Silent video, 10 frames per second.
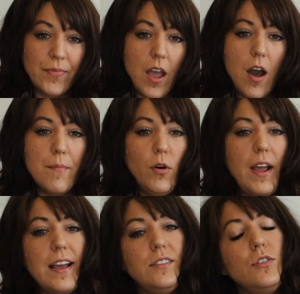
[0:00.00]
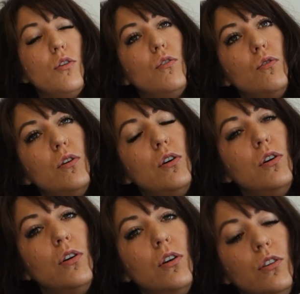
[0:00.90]
Okay, so
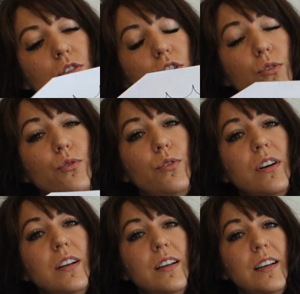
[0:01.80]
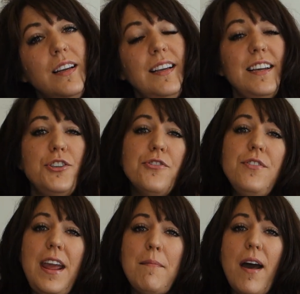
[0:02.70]
do get your
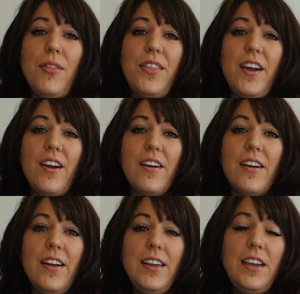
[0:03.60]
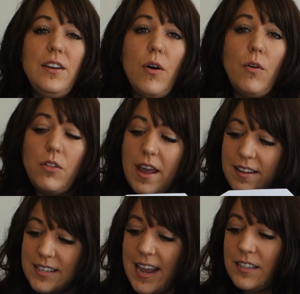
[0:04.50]
name out there, you know,
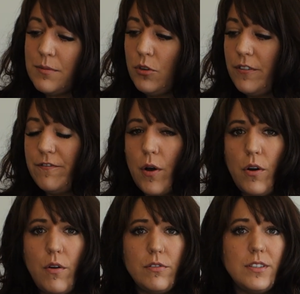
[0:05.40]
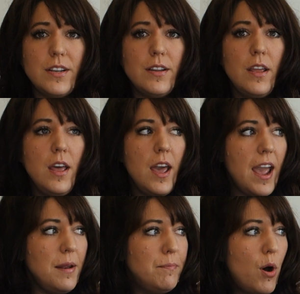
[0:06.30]
like take some good photos and
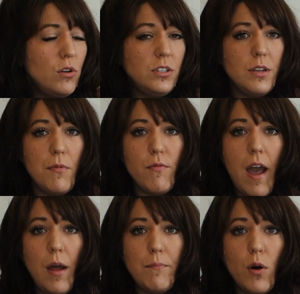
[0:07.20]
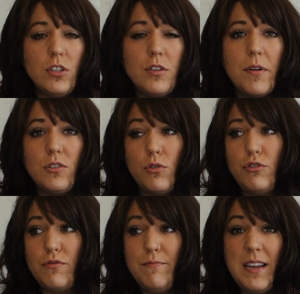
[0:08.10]
post them around, post them on
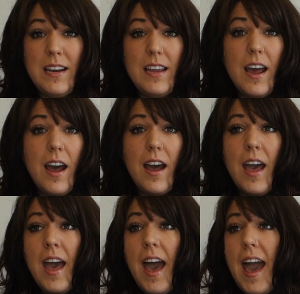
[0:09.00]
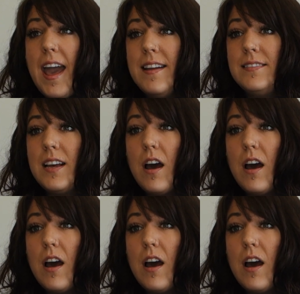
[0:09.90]
social media, and